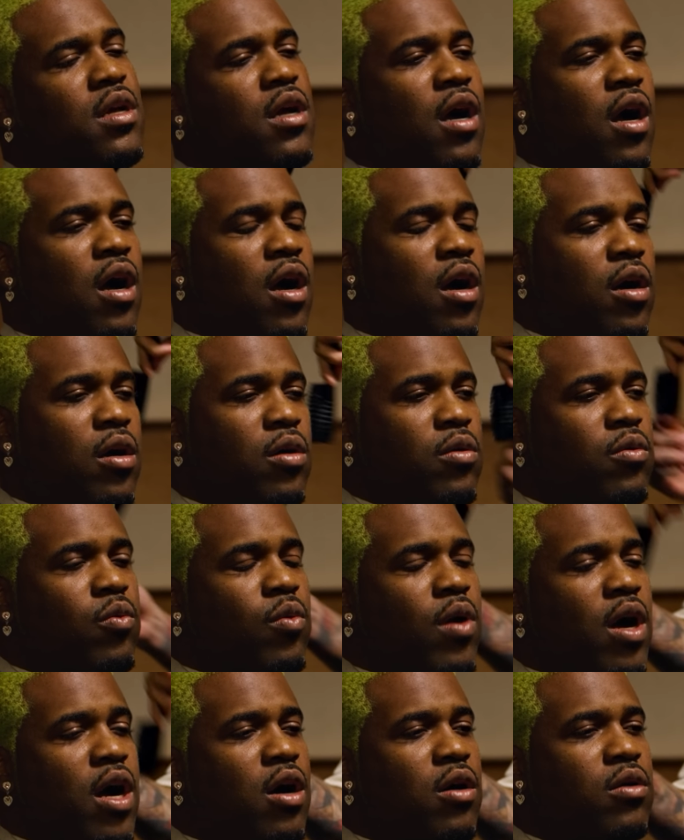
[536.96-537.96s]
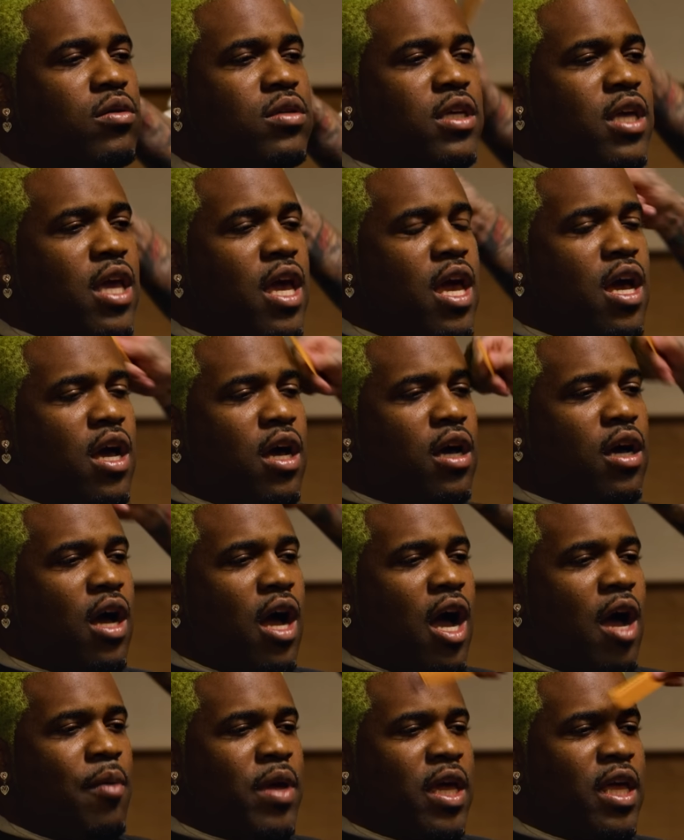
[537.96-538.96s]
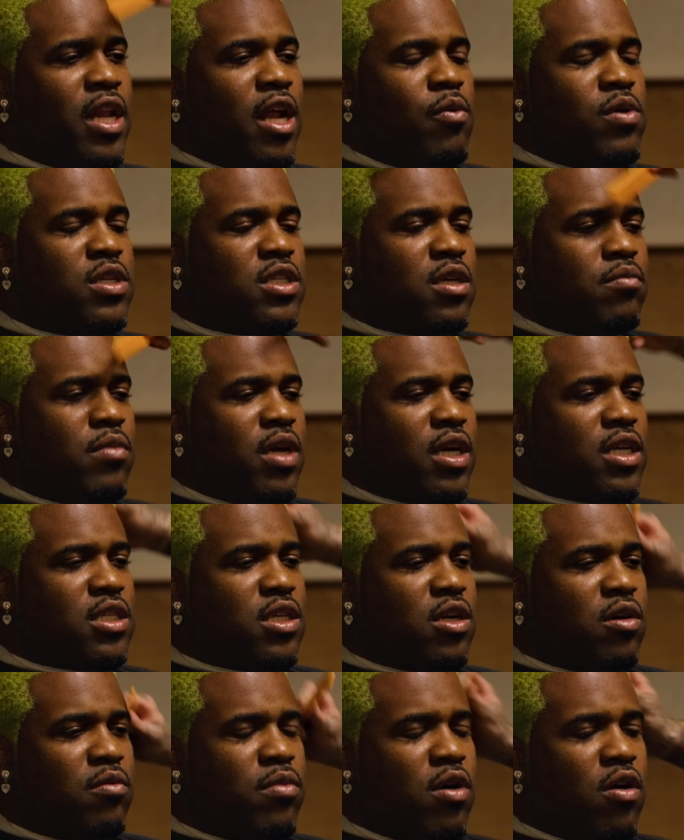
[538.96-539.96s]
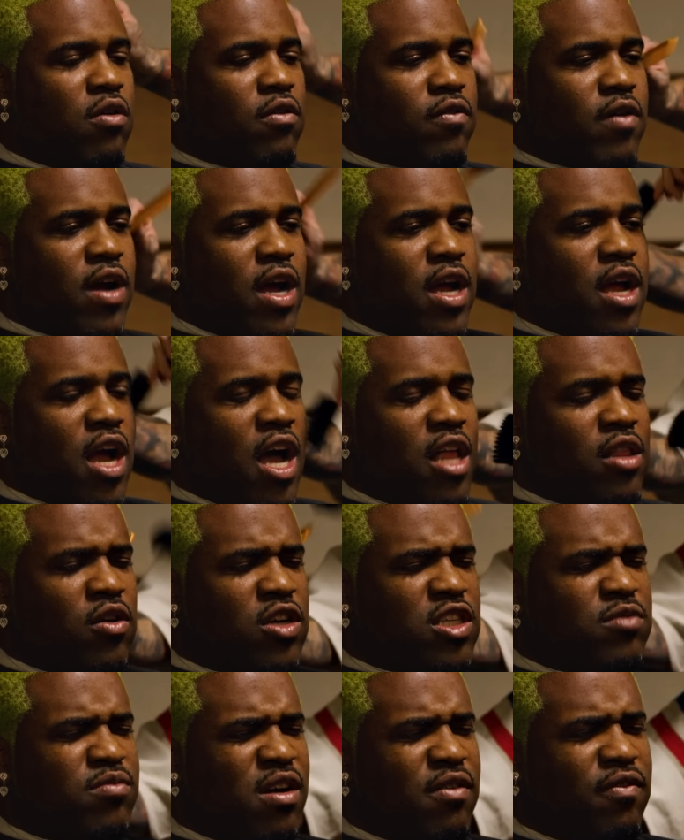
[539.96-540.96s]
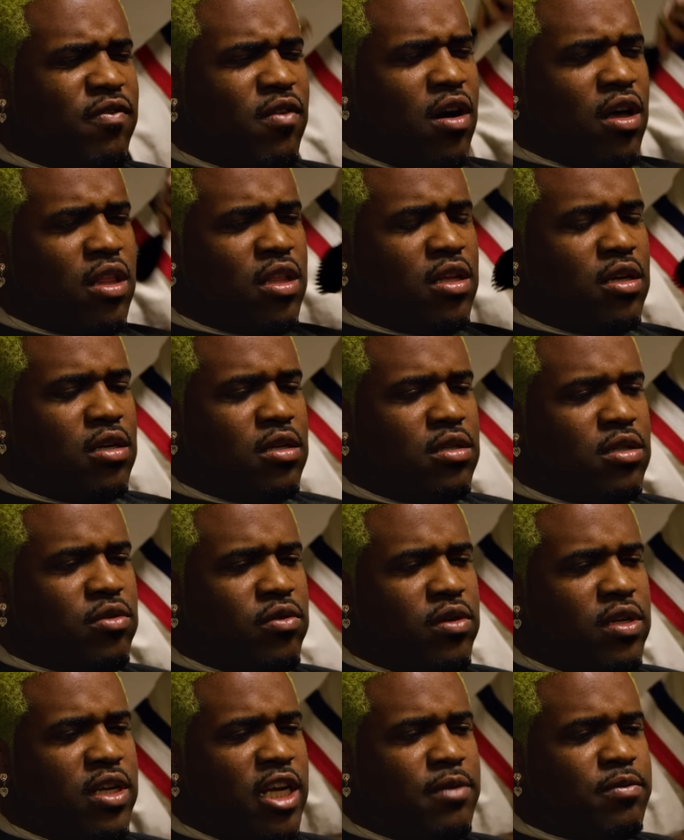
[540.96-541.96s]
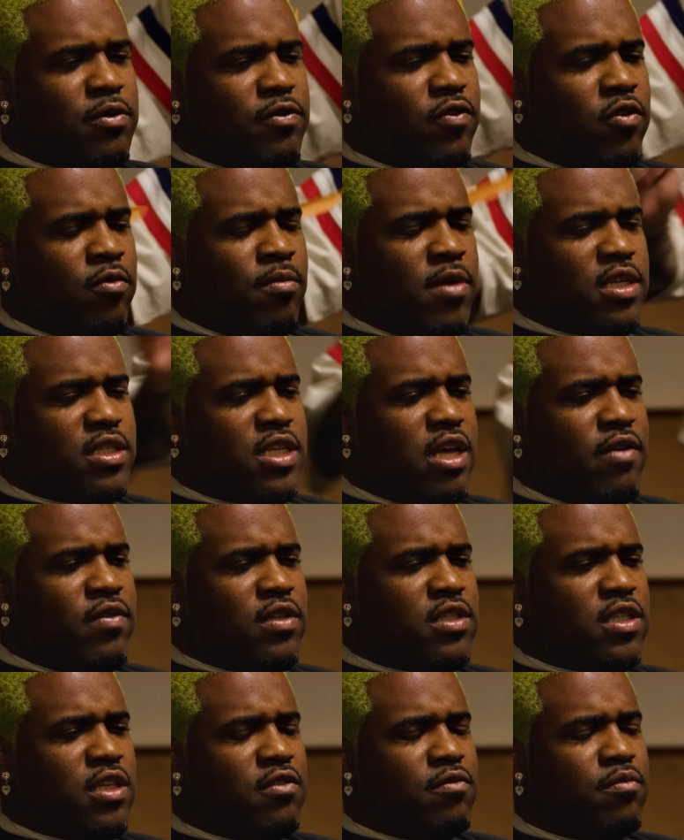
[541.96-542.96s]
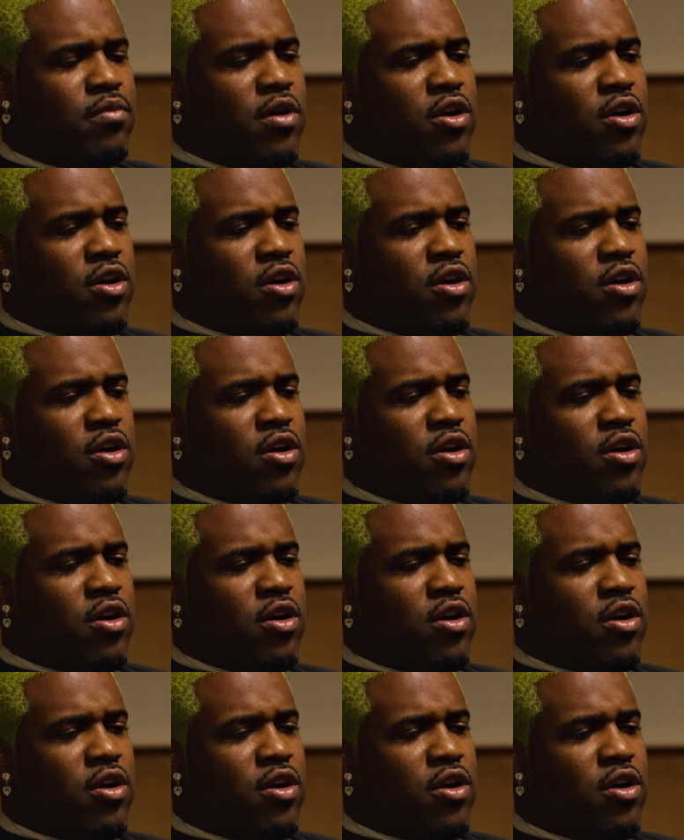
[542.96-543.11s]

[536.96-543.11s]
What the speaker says: Well, yeah. I mean, it was a mixture of both, right? I lost my father 3 days before my 17th